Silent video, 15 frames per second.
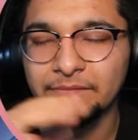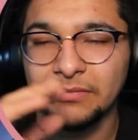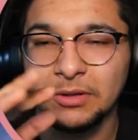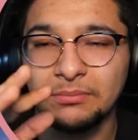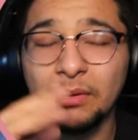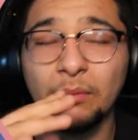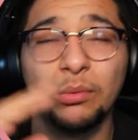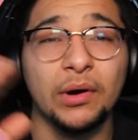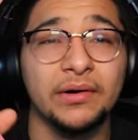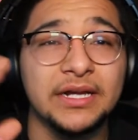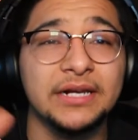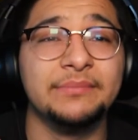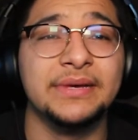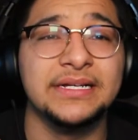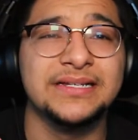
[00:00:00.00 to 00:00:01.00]
But we're
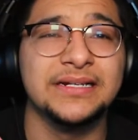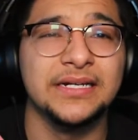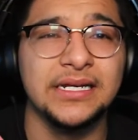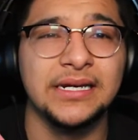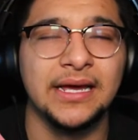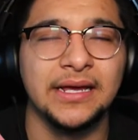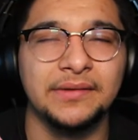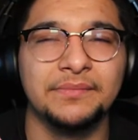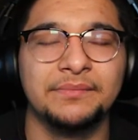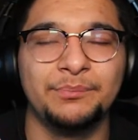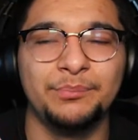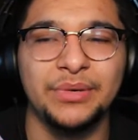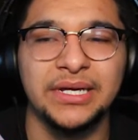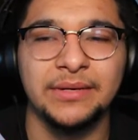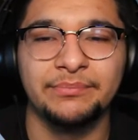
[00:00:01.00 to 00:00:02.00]
gonna basically like
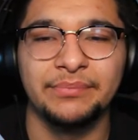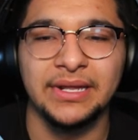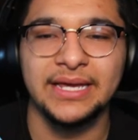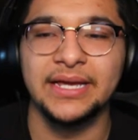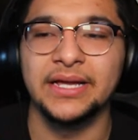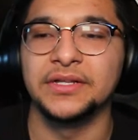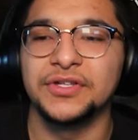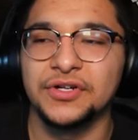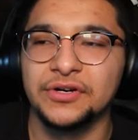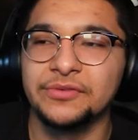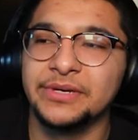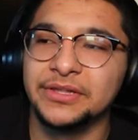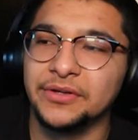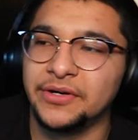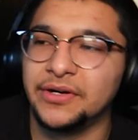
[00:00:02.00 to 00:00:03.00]
be playing a
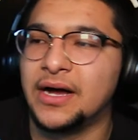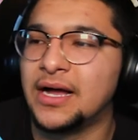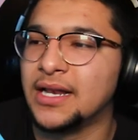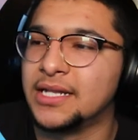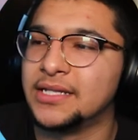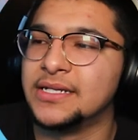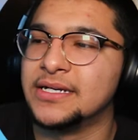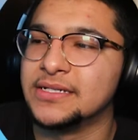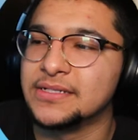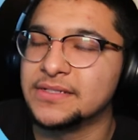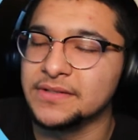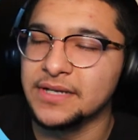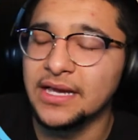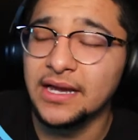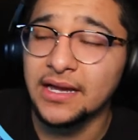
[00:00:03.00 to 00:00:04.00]
tournament during the holidays.
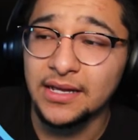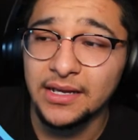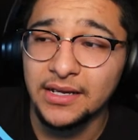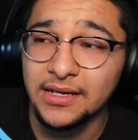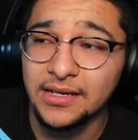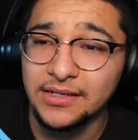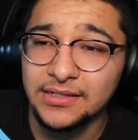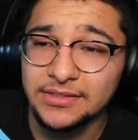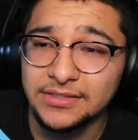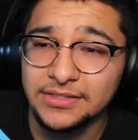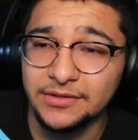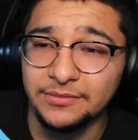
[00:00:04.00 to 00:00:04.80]
So yeah, so